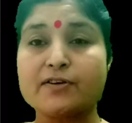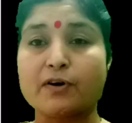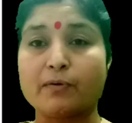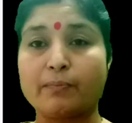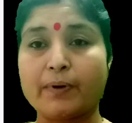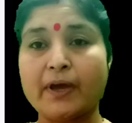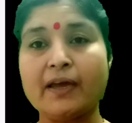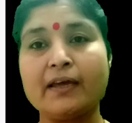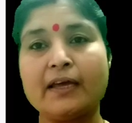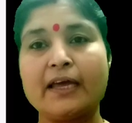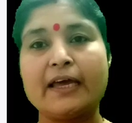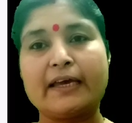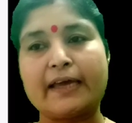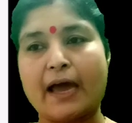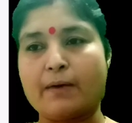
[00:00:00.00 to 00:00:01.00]
of a
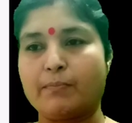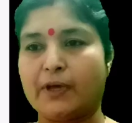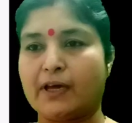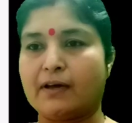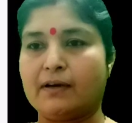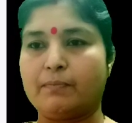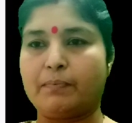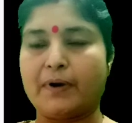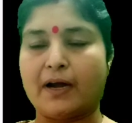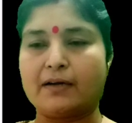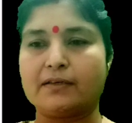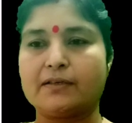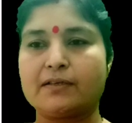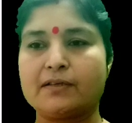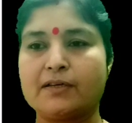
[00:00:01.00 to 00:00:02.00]
chemical
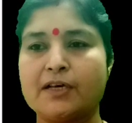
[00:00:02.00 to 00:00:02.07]
plant.